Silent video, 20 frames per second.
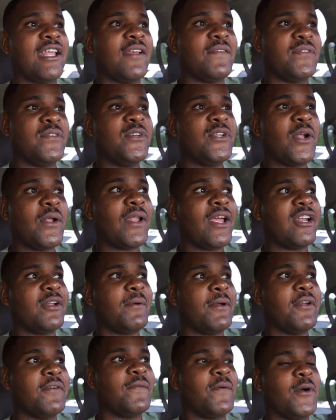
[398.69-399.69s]
if you don't like the
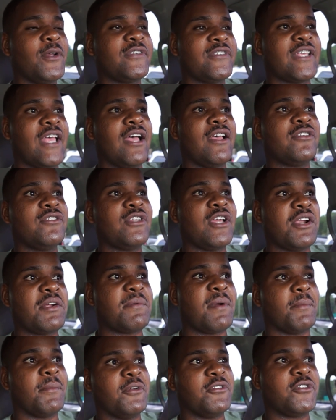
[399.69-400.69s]
way your voice sounds, you gotta remember,